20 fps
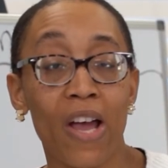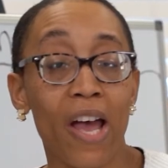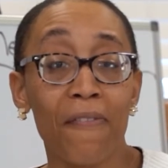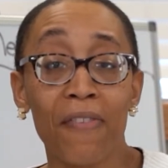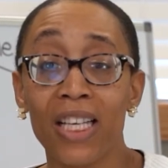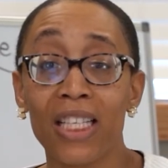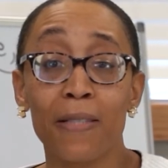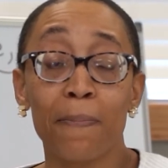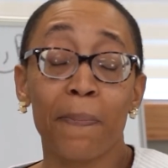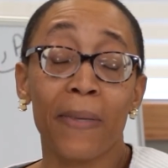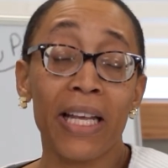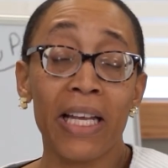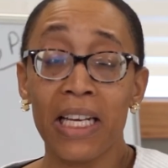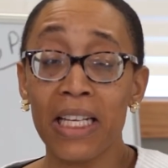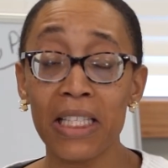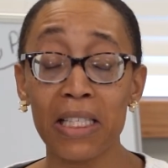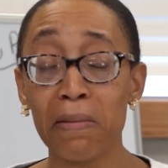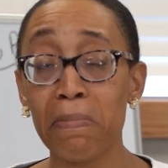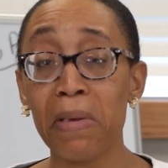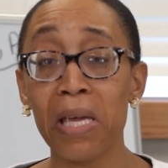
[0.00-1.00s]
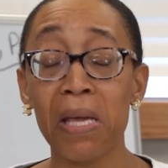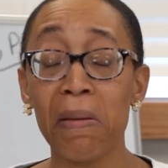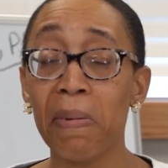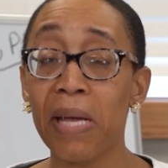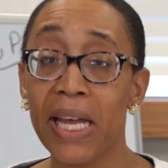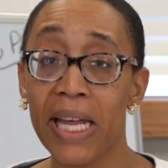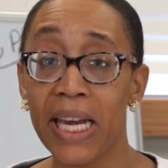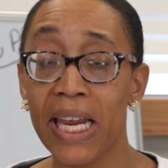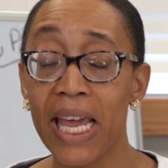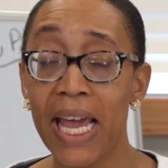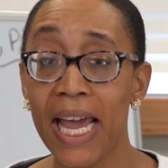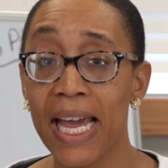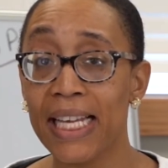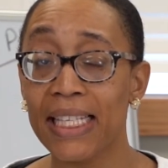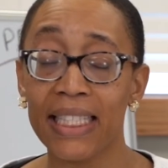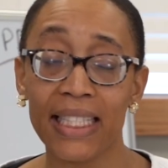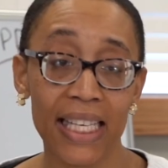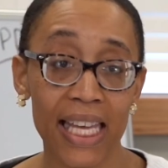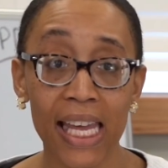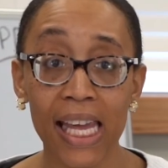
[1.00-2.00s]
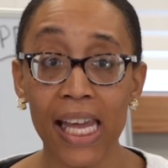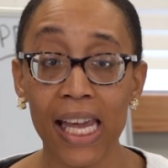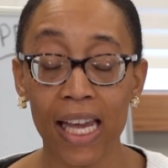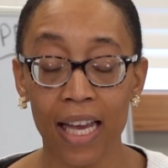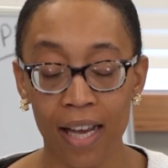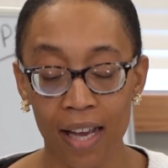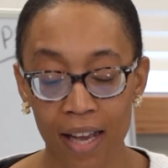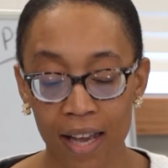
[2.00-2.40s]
of Explain It to Me PDAC,